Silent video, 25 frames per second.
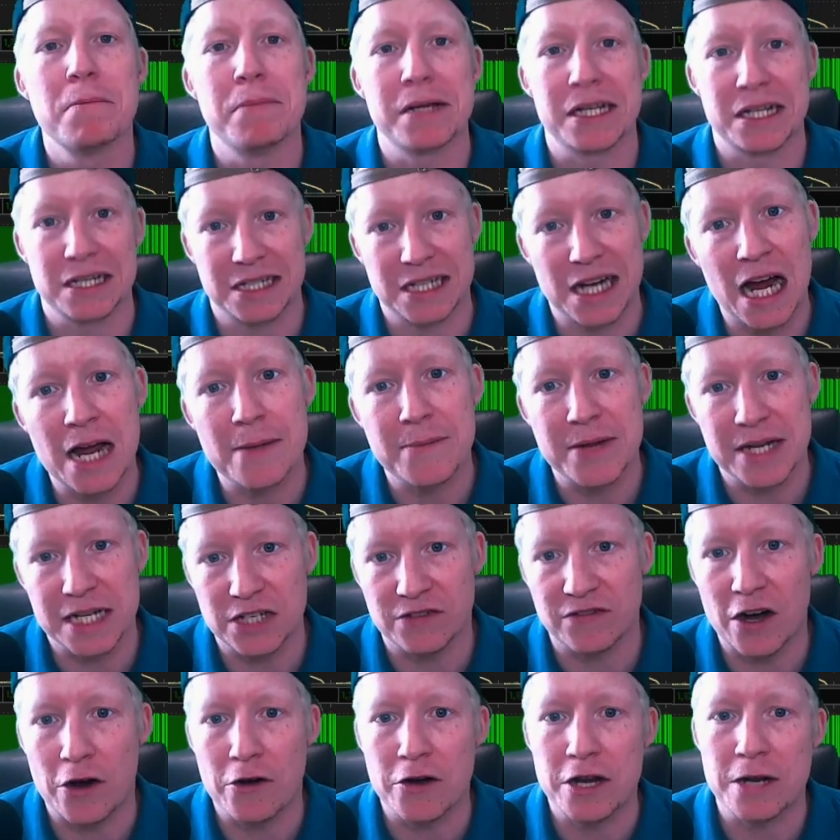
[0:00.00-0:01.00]
because timing
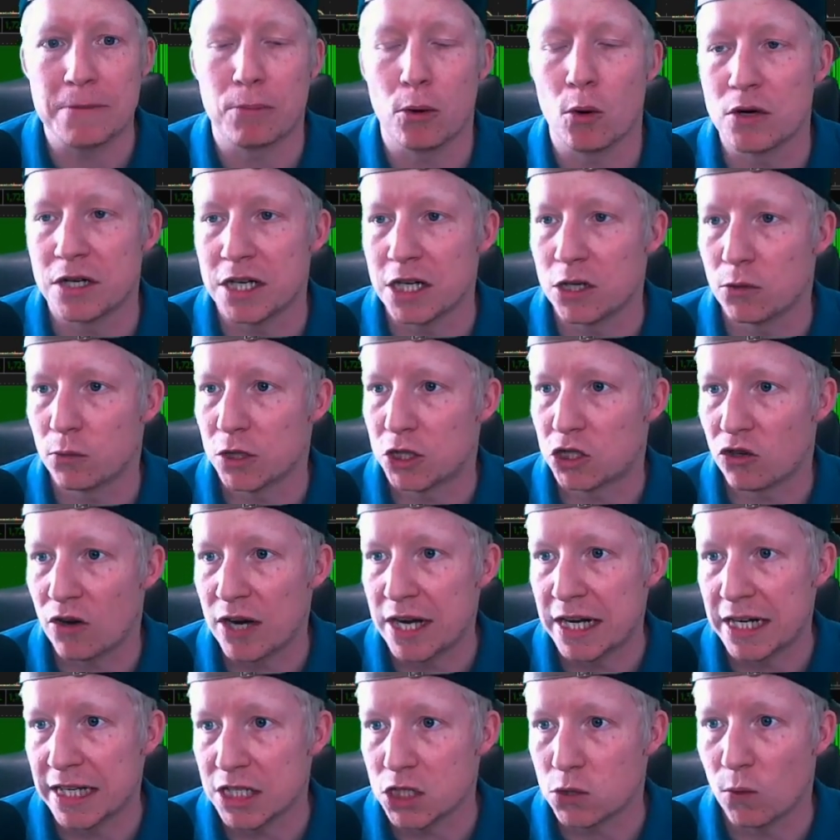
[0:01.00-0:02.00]
is very important with
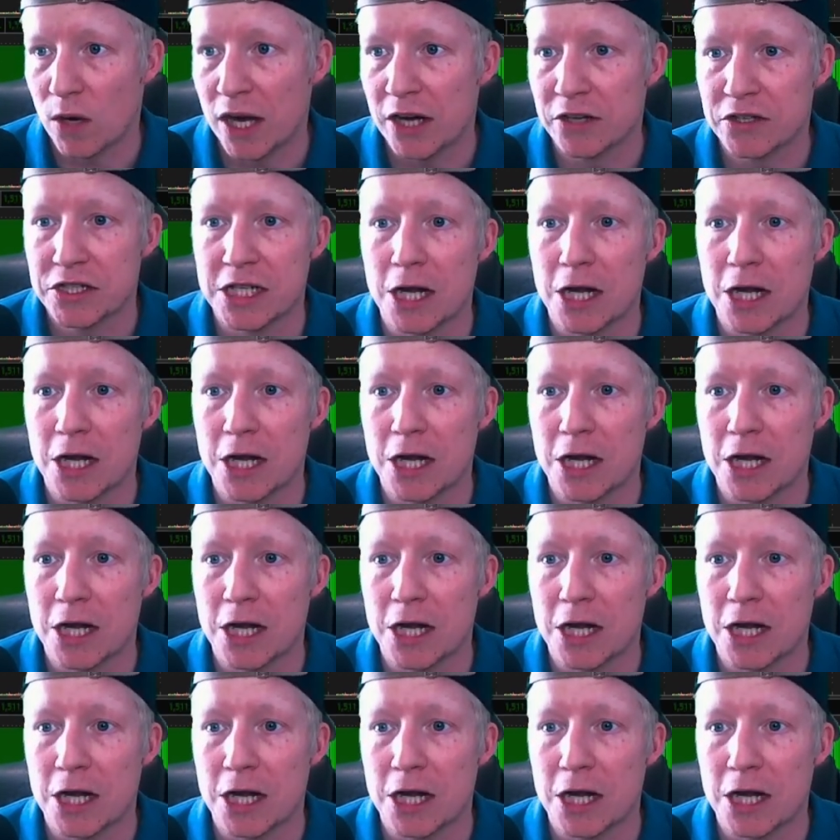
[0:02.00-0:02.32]
trading as well.